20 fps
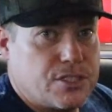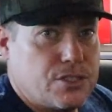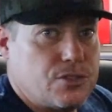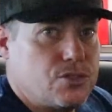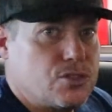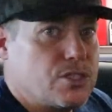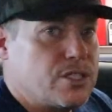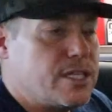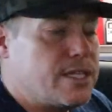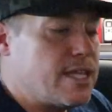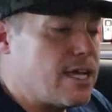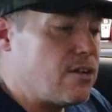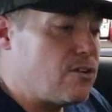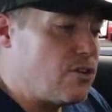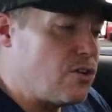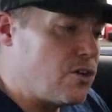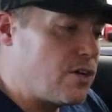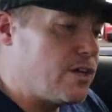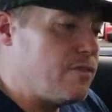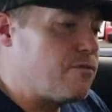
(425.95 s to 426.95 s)
Usually they're
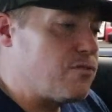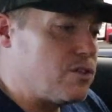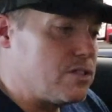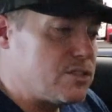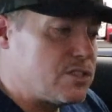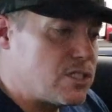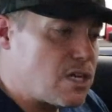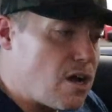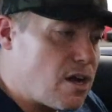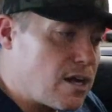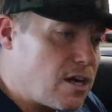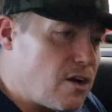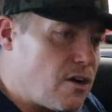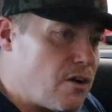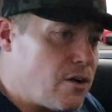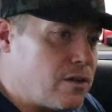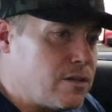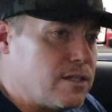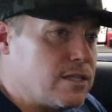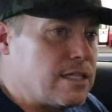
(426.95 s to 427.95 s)
looking for a stock
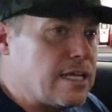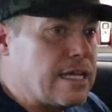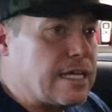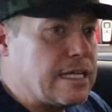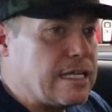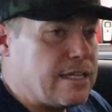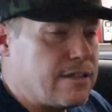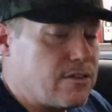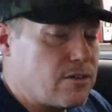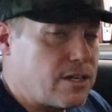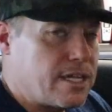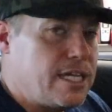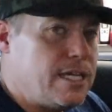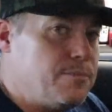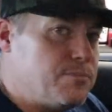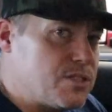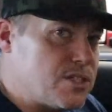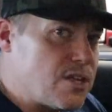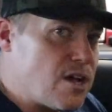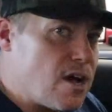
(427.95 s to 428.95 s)
car that they can either
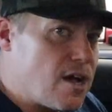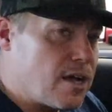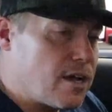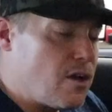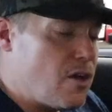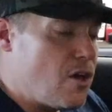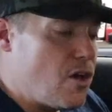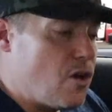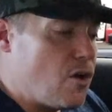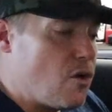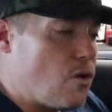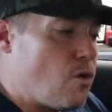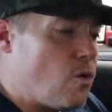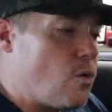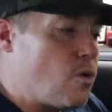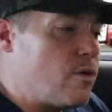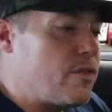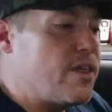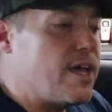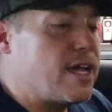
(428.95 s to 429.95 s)
keep stock
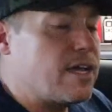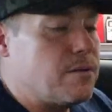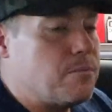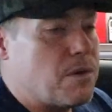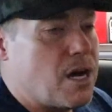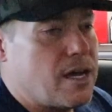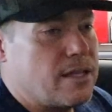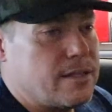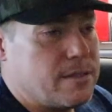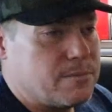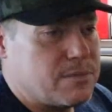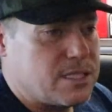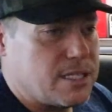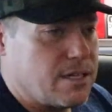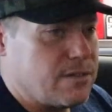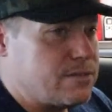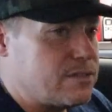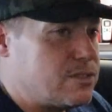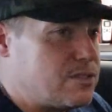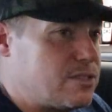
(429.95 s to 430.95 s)
or they can mod
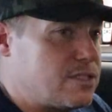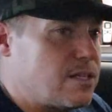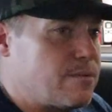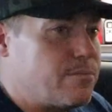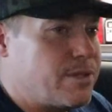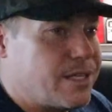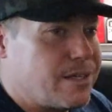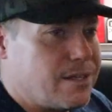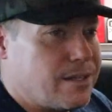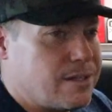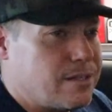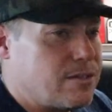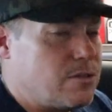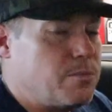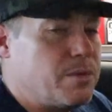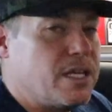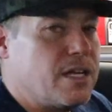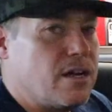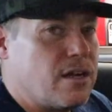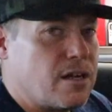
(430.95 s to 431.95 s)
themselves. There's something a little
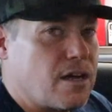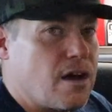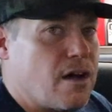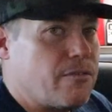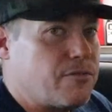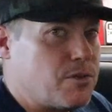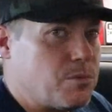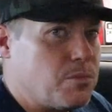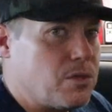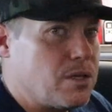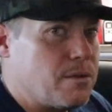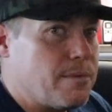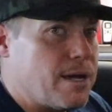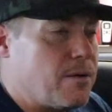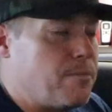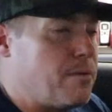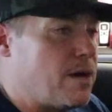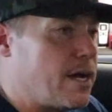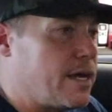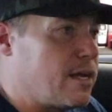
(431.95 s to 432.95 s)
bit uncomfortable
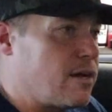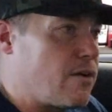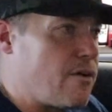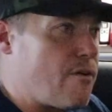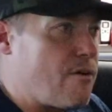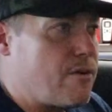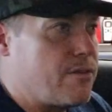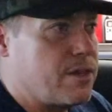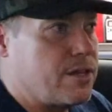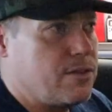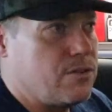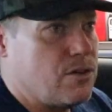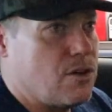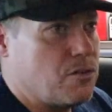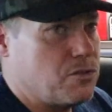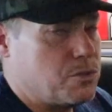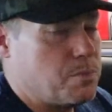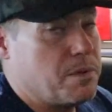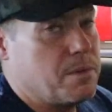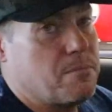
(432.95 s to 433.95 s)
about buying a car that you
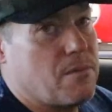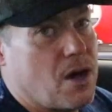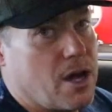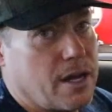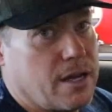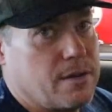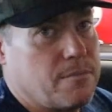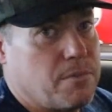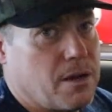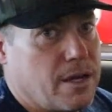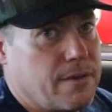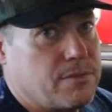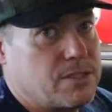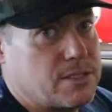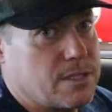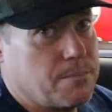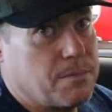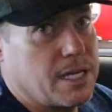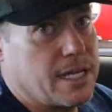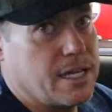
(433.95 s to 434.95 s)
know has been modded by
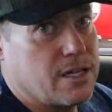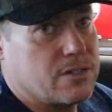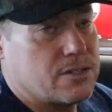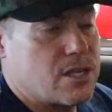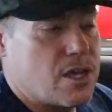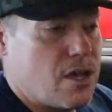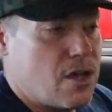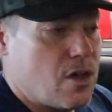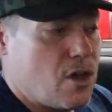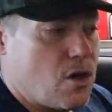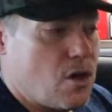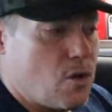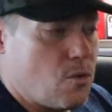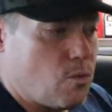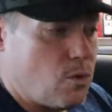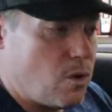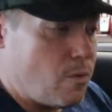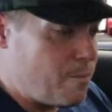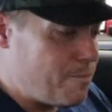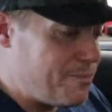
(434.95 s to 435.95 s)
somebody else.
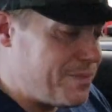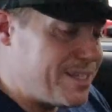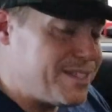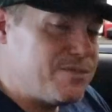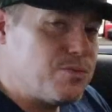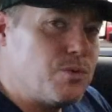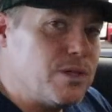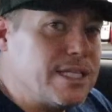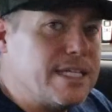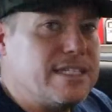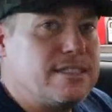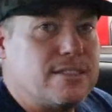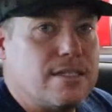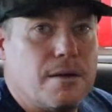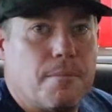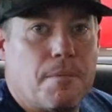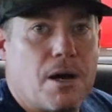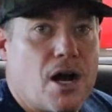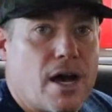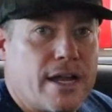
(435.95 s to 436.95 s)
Well, this really
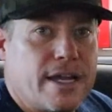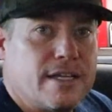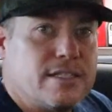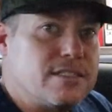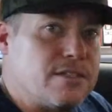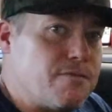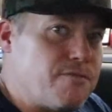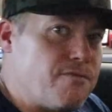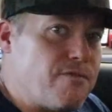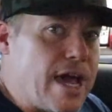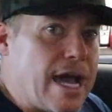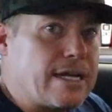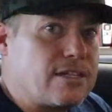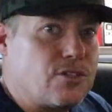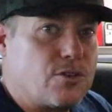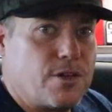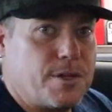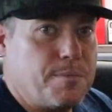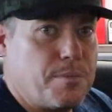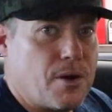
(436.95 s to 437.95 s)
isn't a mod. It's a
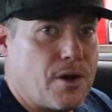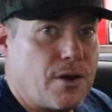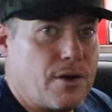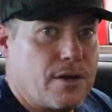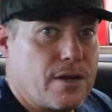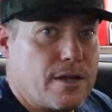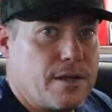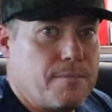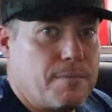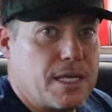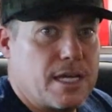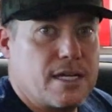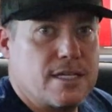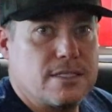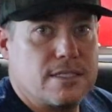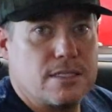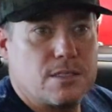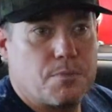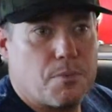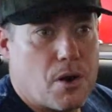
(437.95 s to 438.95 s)
factory part. And
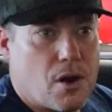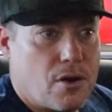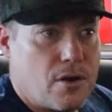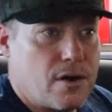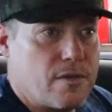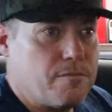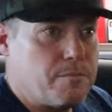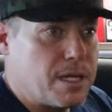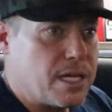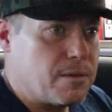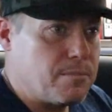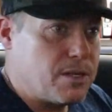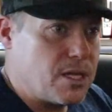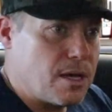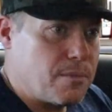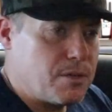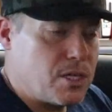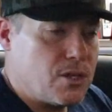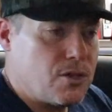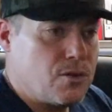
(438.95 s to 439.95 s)
because it's part of
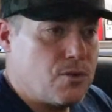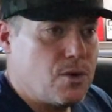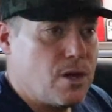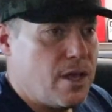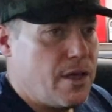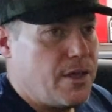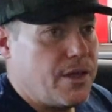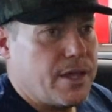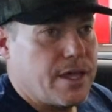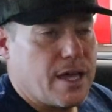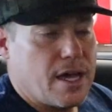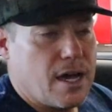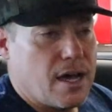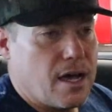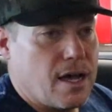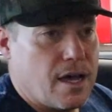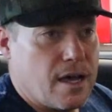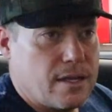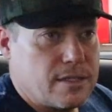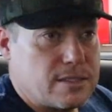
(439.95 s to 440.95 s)
BMW,
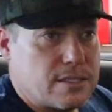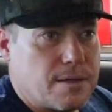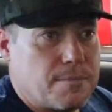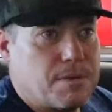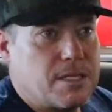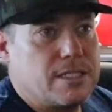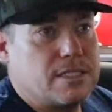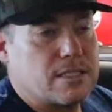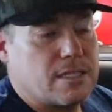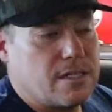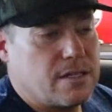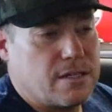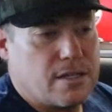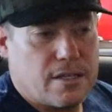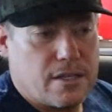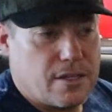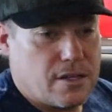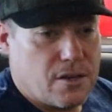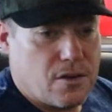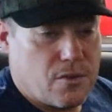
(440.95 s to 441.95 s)
somebody's going
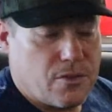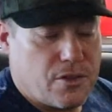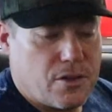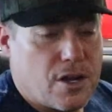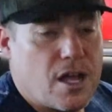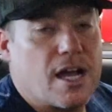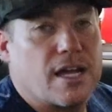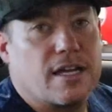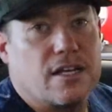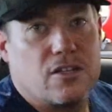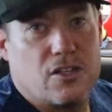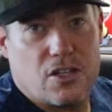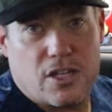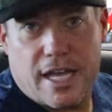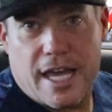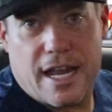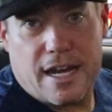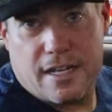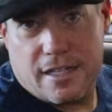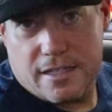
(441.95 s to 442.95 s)
to, they're not going to
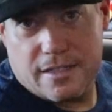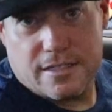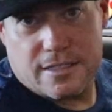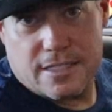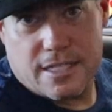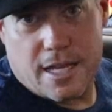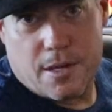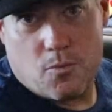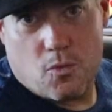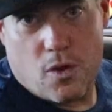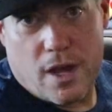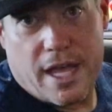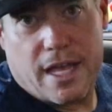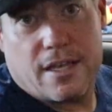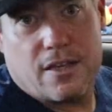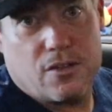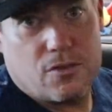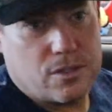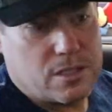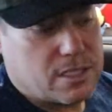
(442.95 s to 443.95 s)
look at it in the same way.
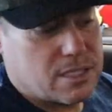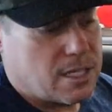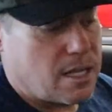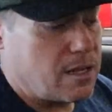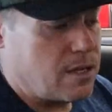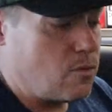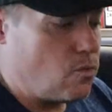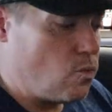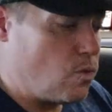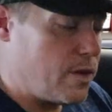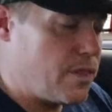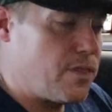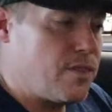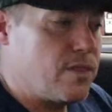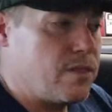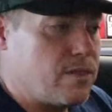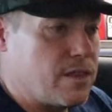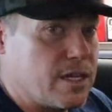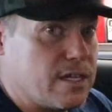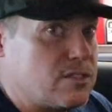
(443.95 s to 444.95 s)
You can sell it with
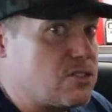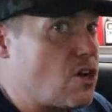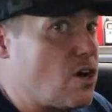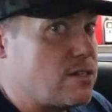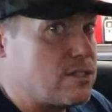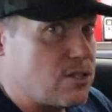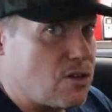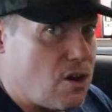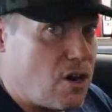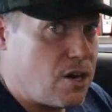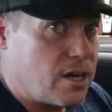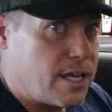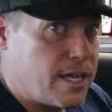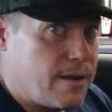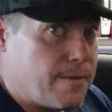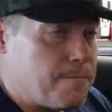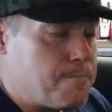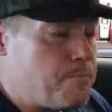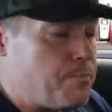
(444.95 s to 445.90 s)
the exhaust on it.